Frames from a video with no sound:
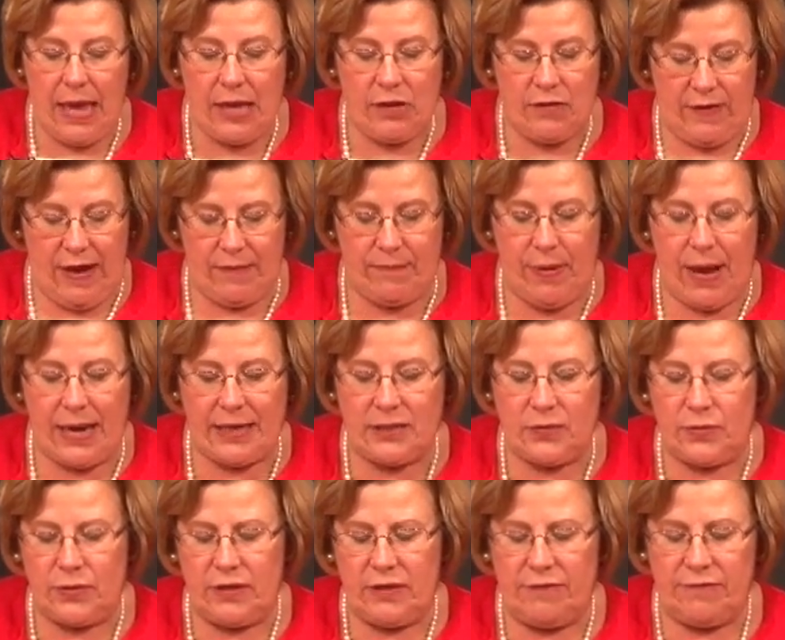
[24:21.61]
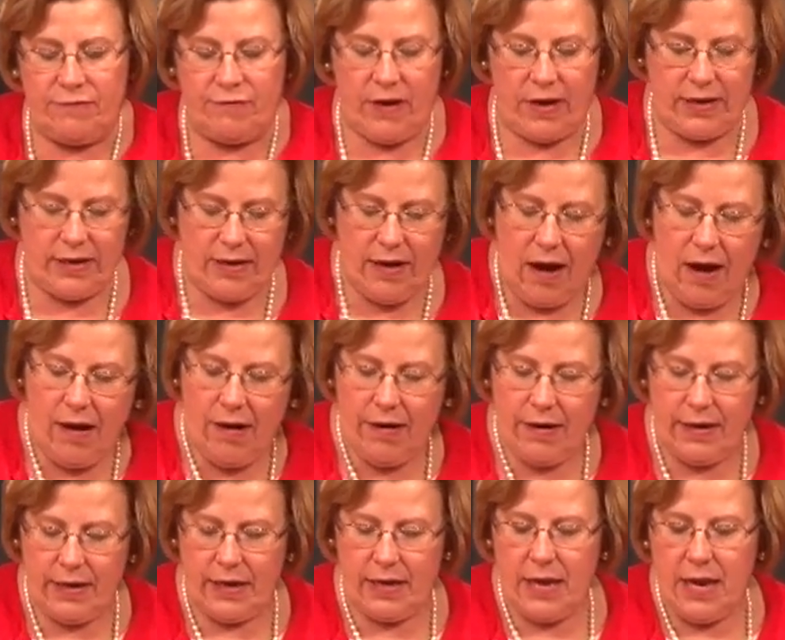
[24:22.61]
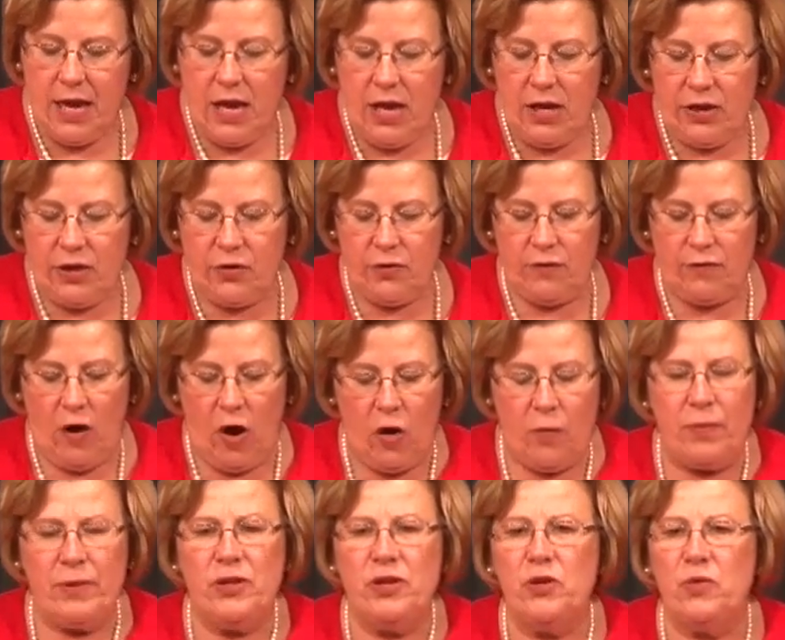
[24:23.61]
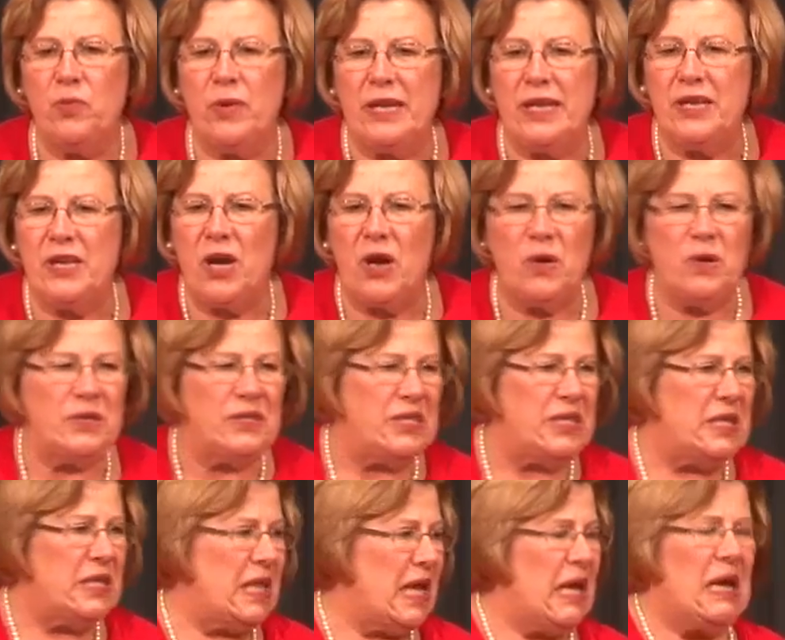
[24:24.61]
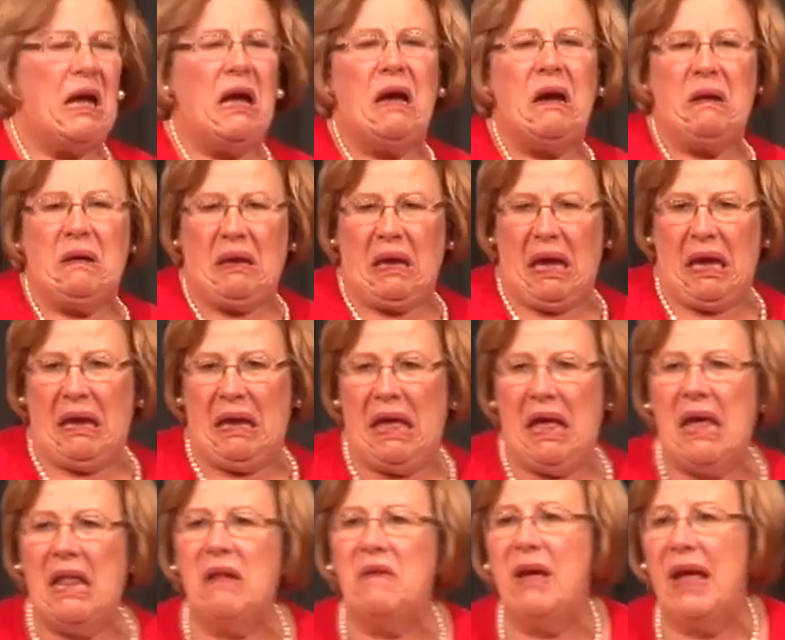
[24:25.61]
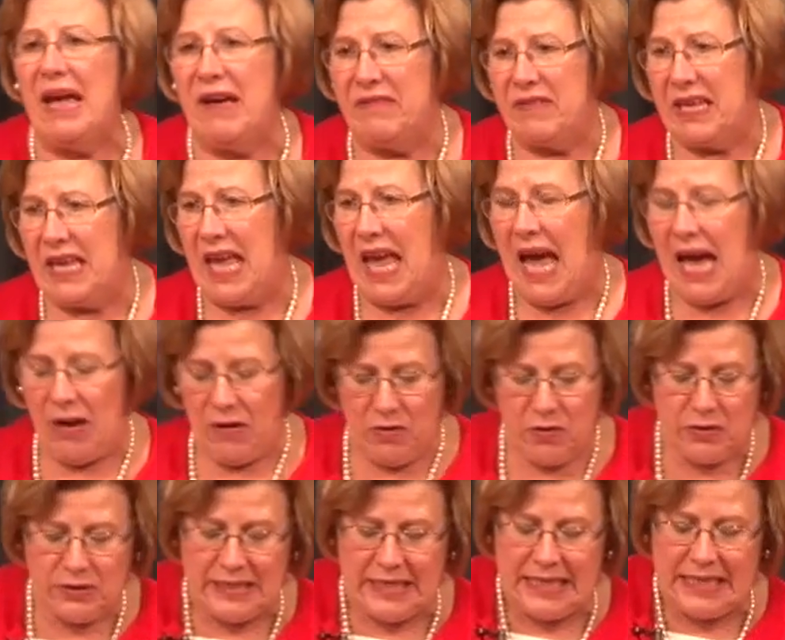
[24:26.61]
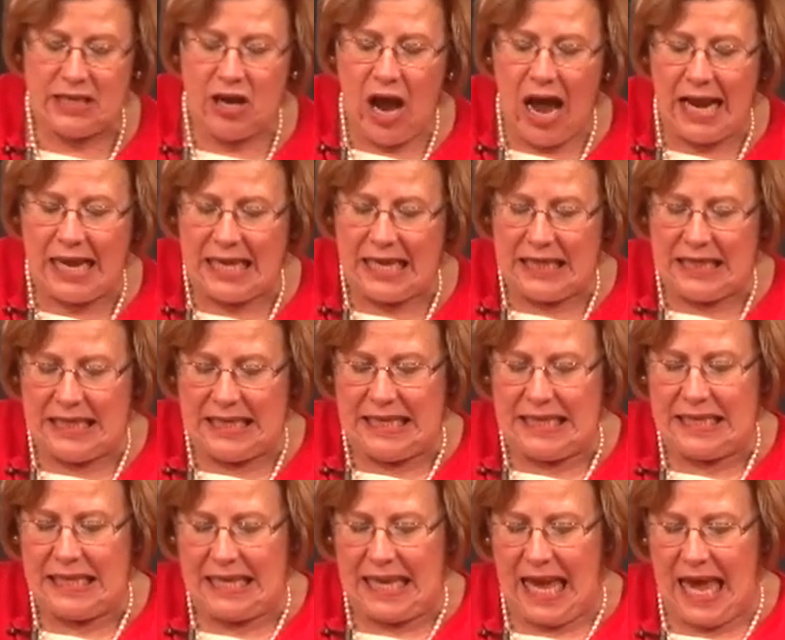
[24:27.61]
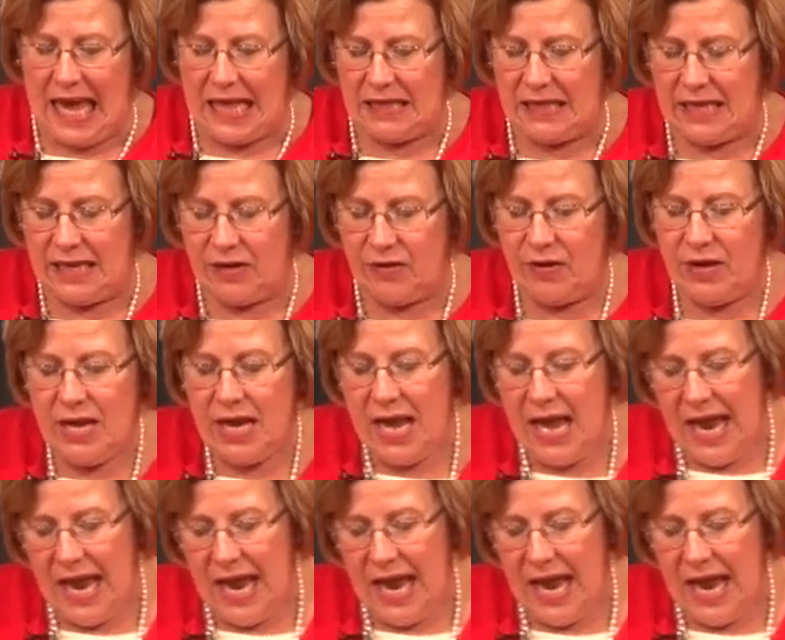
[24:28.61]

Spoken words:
you have boxwood in your front yard and you open your windows and you're like, okay, I don't have a cat. Who did not clean the cat litter?